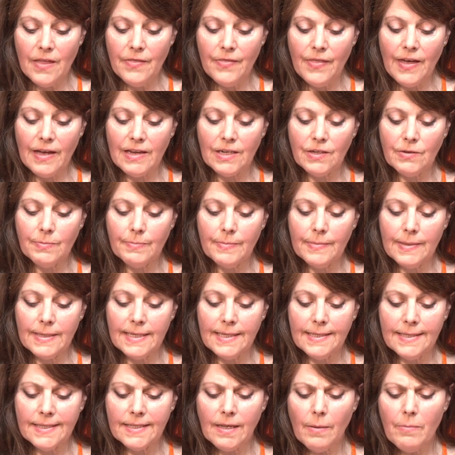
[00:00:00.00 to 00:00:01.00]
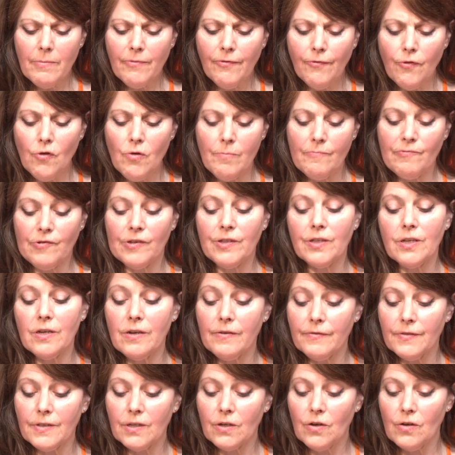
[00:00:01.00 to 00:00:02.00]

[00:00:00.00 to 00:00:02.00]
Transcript: that in some form preserves the